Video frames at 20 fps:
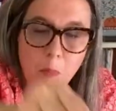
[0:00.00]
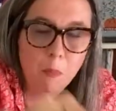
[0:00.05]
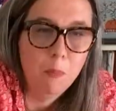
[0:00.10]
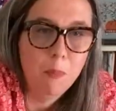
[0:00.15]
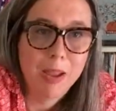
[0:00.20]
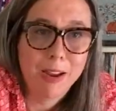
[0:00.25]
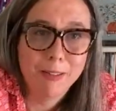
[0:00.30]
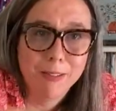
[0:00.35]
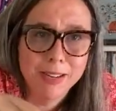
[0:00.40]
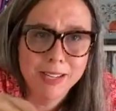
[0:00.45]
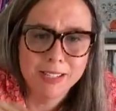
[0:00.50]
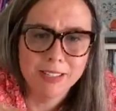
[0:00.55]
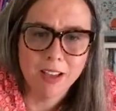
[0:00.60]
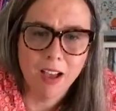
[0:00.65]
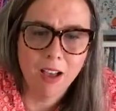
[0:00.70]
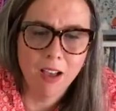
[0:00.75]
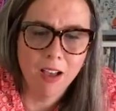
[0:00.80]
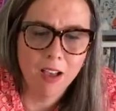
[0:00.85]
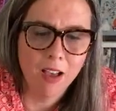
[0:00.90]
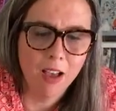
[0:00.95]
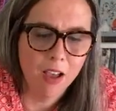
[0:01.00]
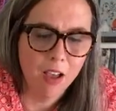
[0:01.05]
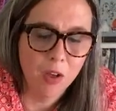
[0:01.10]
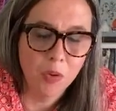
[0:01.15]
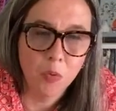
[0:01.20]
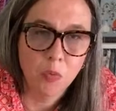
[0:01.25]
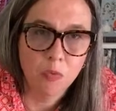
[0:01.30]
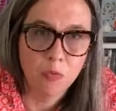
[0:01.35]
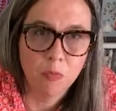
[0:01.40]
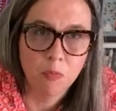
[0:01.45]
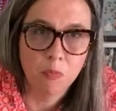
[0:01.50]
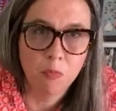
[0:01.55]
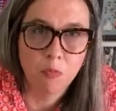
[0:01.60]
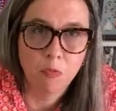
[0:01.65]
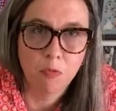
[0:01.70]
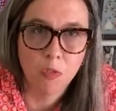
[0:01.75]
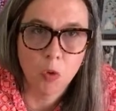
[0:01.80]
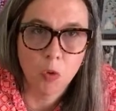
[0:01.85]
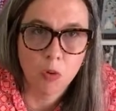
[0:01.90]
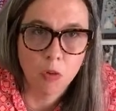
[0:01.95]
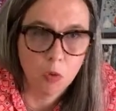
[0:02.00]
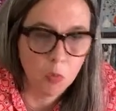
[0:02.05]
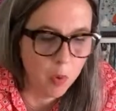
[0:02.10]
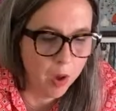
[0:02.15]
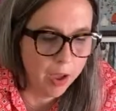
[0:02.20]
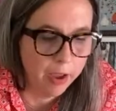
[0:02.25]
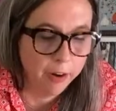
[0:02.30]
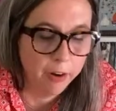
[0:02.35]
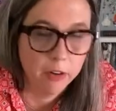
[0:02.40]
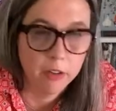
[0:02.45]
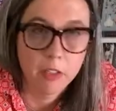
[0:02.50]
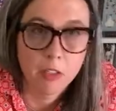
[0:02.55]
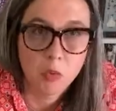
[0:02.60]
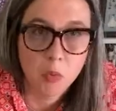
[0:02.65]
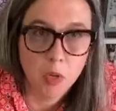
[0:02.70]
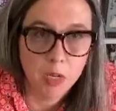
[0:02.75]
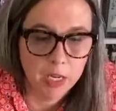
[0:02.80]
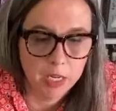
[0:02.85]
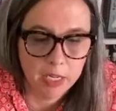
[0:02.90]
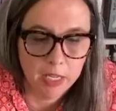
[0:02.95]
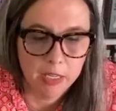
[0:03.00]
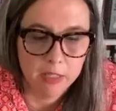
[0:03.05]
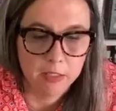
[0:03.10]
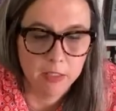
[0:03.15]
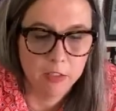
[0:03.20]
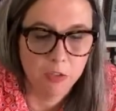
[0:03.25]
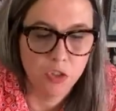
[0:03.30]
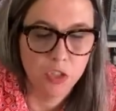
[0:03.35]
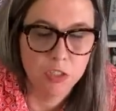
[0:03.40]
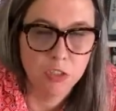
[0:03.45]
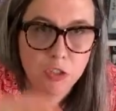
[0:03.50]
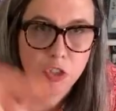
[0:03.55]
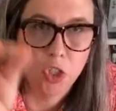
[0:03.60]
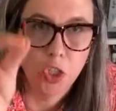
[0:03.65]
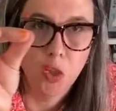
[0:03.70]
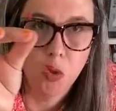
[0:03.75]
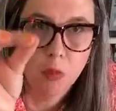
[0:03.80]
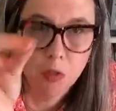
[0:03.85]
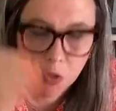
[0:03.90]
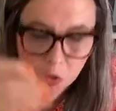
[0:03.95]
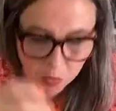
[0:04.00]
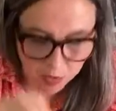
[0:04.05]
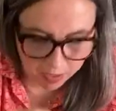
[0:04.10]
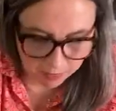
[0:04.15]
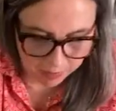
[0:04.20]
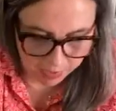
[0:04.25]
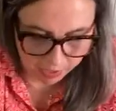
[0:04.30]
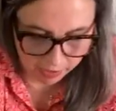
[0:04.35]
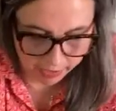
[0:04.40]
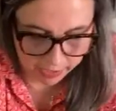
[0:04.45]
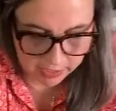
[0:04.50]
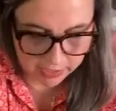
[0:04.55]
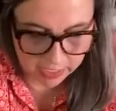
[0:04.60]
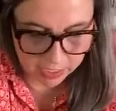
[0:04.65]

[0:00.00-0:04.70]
berries on floral wire is what it is. It's just 2 little red berries.